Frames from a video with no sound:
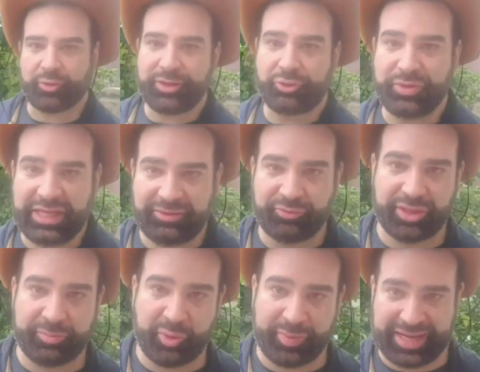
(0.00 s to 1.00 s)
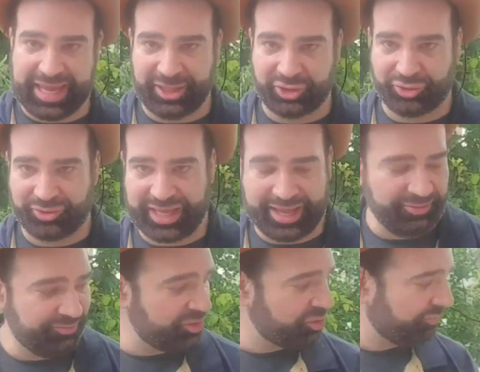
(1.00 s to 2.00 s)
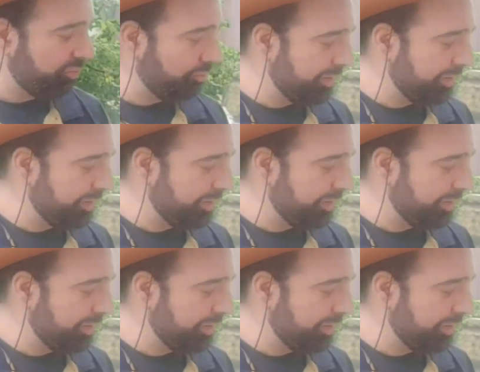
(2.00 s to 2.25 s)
going to need for the propagation, first of all,